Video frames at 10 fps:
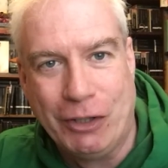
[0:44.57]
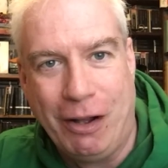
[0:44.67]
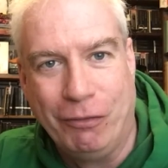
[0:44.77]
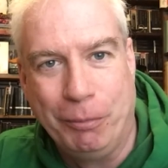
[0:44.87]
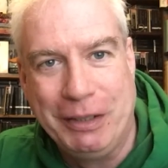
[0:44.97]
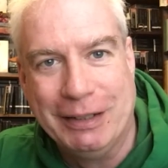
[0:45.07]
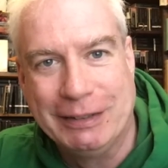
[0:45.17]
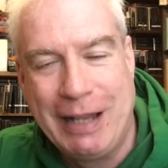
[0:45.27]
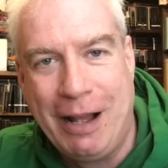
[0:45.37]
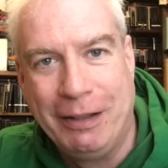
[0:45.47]
novel
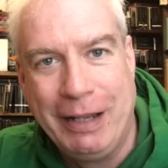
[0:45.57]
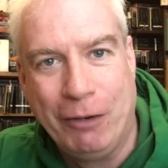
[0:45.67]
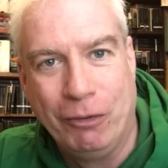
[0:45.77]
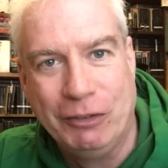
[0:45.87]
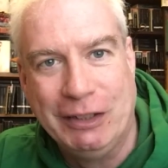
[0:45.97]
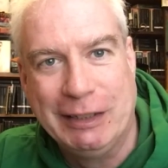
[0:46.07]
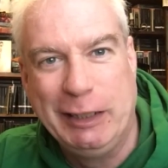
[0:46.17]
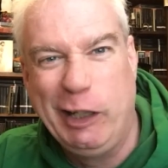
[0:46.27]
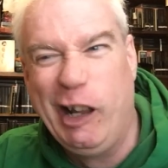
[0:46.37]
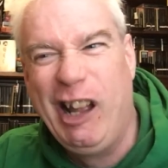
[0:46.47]
because Cal Leandros is a